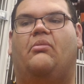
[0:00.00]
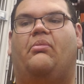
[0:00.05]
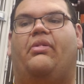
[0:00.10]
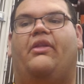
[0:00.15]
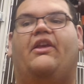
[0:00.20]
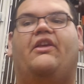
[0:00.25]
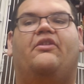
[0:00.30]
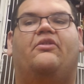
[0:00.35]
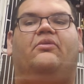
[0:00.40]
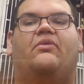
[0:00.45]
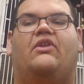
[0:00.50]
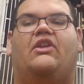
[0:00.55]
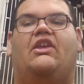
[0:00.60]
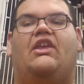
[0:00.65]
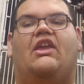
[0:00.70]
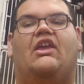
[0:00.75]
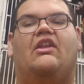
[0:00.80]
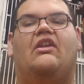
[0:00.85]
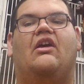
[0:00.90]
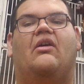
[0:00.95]
Play through it
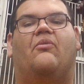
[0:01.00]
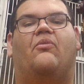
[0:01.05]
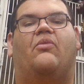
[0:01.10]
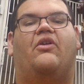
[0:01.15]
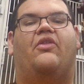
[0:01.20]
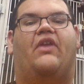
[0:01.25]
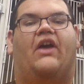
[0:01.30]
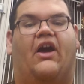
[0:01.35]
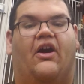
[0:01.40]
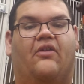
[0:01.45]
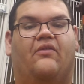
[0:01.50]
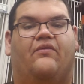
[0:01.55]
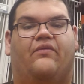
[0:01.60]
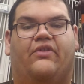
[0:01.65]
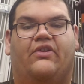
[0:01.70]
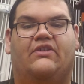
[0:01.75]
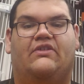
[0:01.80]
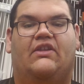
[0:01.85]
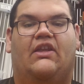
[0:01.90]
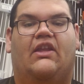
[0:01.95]
again without
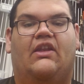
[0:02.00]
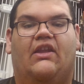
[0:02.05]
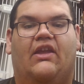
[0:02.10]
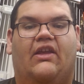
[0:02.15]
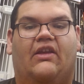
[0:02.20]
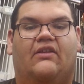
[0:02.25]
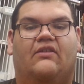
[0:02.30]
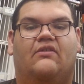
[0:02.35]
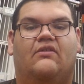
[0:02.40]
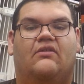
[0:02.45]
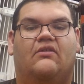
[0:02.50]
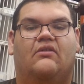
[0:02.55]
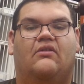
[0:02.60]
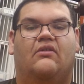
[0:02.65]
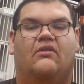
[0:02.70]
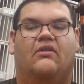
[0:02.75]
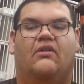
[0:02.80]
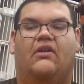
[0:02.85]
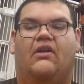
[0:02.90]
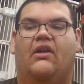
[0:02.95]
first endings.
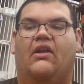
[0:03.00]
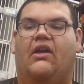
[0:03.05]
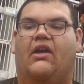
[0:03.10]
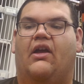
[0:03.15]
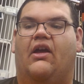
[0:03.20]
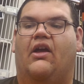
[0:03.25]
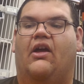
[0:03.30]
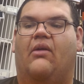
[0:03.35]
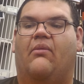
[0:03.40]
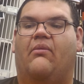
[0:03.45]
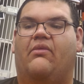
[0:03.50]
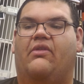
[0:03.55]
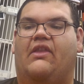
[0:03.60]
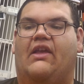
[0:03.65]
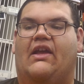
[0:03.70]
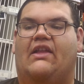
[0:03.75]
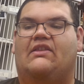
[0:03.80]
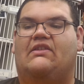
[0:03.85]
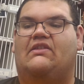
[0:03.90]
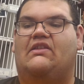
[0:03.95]

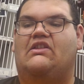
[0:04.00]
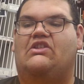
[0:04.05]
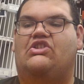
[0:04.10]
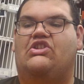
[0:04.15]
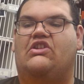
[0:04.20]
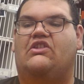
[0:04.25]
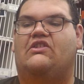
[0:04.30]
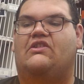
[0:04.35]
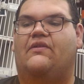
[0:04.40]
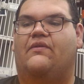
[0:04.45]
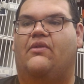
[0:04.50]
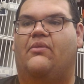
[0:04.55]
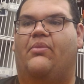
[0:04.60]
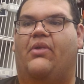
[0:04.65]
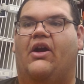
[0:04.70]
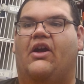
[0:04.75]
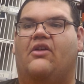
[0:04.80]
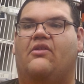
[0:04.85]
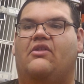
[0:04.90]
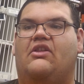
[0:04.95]
That's the gist of the
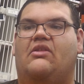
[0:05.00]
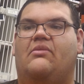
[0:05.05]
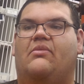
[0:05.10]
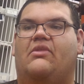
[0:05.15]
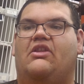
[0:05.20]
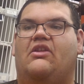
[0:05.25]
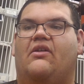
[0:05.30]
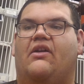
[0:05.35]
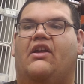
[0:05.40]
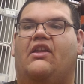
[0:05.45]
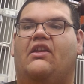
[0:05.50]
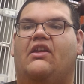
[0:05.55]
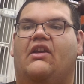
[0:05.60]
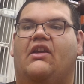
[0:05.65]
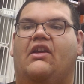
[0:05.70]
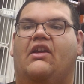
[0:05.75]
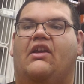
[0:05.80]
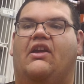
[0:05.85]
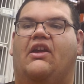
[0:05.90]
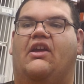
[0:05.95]
Boccherini Minuet.
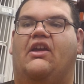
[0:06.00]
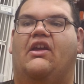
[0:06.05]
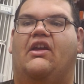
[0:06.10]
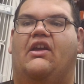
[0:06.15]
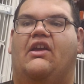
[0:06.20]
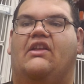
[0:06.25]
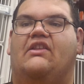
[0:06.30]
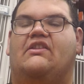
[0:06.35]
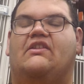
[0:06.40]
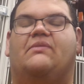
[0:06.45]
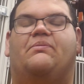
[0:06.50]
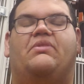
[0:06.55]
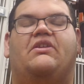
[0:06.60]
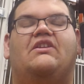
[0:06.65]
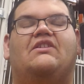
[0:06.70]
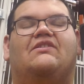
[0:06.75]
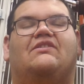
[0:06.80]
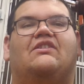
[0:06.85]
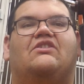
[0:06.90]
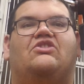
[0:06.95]
It's a
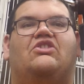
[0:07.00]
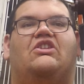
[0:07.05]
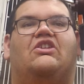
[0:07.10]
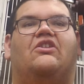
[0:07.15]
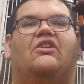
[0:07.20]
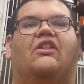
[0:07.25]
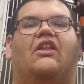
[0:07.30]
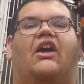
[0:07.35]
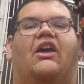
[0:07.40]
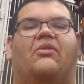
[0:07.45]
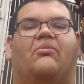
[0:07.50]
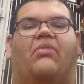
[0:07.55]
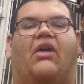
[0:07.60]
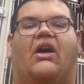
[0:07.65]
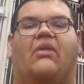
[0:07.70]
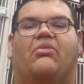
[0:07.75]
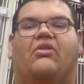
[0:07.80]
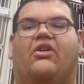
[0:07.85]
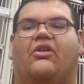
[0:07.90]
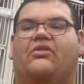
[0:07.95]
piece that you hear a lot in
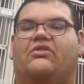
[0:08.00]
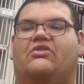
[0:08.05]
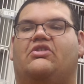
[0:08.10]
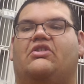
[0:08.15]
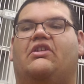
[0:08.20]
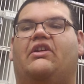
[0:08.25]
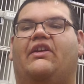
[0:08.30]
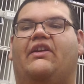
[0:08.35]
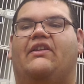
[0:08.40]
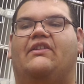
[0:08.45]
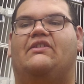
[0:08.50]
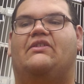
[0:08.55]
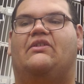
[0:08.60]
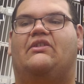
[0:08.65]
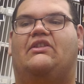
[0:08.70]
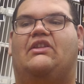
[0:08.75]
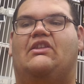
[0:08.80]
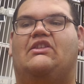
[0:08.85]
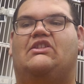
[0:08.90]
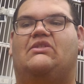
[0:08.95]
pop culture, so
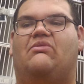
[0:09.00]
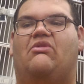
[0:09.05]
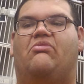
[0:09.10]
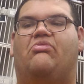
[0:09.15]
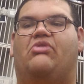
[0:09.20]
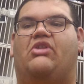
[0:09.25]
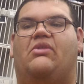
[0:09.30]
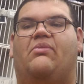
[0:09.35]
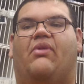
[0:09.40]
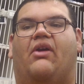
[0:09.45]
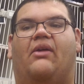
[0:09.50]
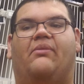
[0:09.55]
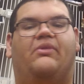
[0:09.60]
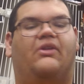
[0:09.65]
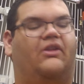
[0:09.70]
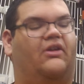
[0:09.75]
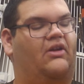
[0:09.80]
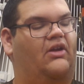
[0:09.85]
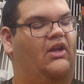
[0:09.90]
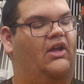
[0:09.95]
it tends to be pretty
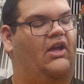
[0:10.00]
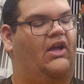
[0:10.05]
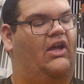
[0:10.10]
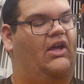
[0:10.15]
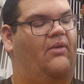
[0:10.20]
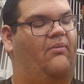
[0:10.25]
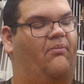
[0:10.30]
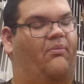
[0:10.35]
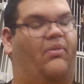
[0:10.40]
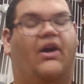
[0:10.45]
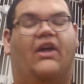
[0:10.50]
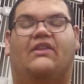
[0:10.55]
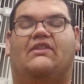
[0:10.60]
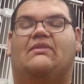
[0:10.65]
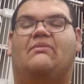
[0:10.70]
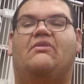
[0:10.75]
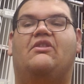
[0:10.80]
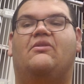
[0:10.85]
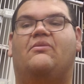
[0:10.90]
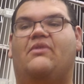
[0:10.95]
popular. But
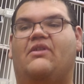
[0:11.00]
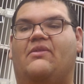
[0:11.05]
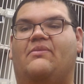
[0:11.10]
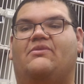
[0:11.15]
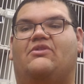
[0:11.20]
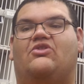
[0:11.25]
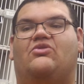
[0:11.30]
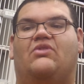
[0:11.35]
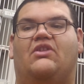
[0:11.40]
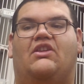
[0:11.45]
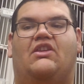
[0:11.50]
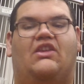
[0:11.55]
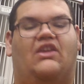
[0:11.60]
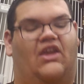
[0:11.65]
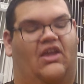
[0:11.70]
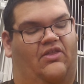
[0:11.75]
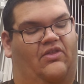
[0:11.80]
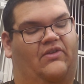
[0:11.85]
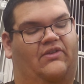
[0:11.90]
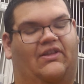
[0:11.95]
some of the rhythms are tricky,
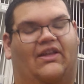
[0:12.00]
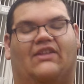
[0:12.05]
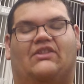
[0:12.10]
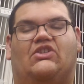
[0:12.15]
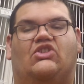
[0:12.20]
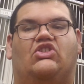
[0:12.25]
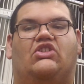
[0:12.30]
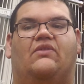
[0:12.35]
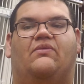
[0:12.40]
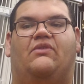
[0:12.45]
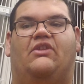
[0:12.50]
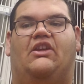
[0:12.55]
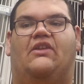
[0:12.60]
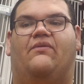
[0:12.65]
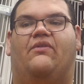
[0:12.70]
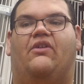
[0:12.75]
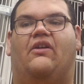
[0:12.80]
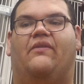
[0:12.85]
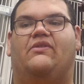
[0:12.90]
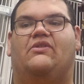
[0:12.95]
and there's lots of shifting
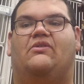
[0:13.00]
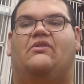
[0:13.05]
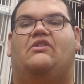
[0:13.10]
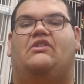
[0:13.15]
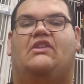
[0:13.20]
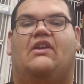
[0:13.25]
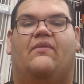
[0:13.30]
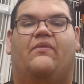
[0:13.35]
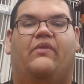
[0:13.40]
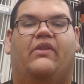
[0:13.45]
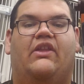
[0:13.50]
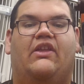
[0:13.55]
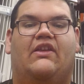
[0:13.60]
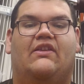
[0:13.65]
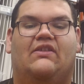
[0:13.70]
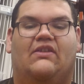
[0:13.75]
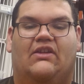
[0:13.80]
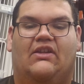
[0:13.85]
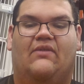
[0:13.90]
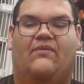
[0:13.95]
involved, so it definitely
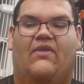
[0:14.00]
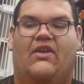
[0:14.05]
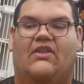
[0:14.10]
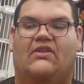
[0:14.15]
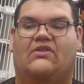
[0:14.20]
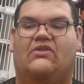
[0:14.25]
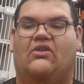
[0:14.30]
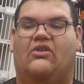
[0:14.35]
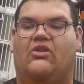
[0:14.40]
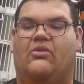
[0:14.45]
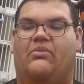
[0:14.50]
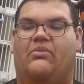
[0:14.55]
is an advanced solo